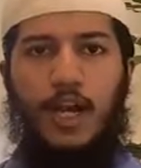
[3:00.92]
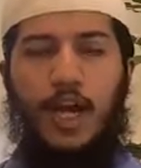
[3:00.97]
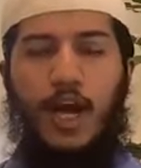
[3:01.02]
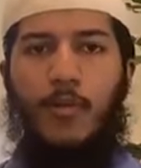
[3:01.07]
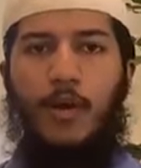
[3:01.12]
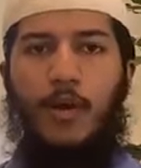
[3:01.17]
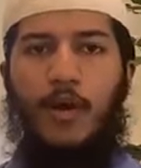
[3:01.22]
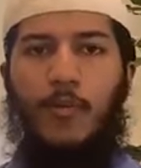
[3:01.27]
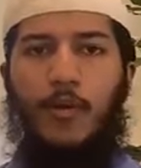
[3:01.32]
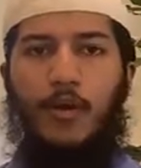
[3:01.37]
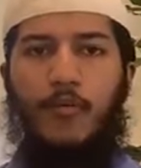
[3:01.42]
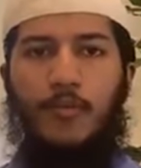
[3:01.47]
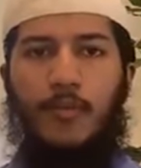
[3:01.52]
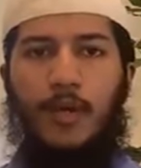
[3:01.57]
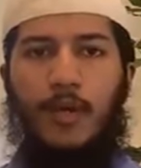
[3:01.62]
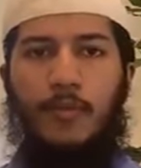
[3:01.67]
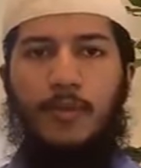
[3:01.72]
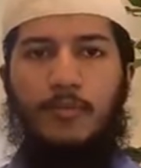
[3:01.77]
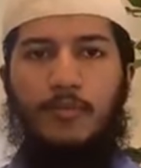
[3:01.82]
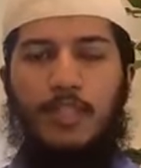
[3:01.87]
Our beloved Prophet
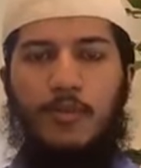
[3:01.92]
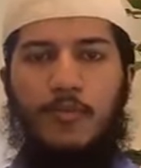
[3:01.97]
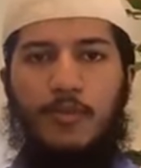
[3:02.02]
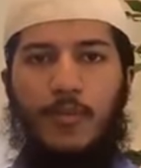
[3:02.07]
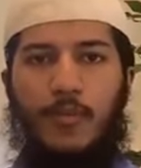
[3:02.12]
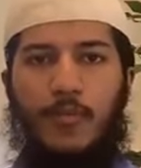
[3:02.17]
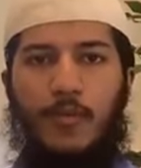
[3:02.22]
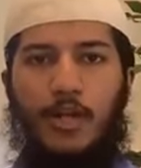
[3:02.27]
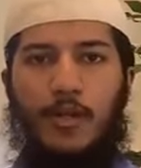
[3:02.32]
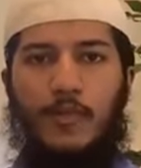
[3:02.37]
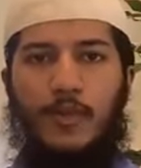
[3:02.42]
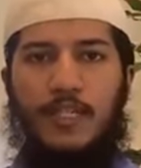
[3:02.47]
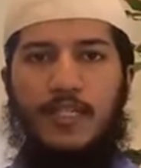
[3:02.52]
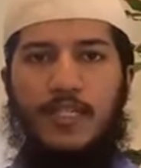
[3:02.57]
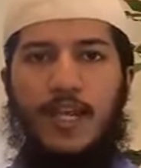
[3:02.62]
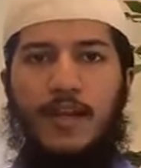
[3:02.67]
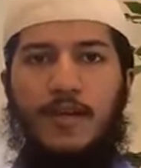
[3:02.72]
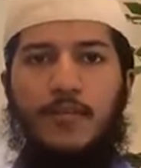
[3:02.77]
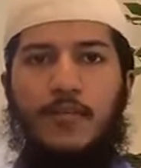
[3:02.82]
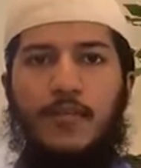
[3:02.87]
Muhammad, peace be upon him, he
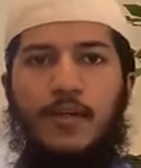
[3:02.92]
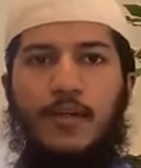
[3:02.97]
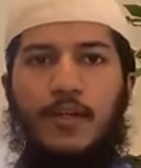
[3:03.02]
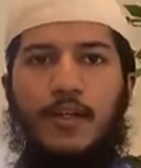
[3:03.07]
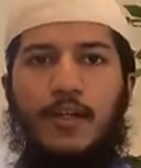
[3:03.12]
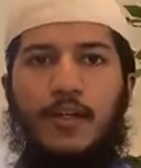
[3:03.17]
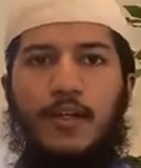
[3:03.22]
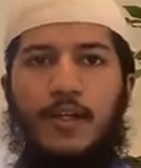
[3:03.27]
said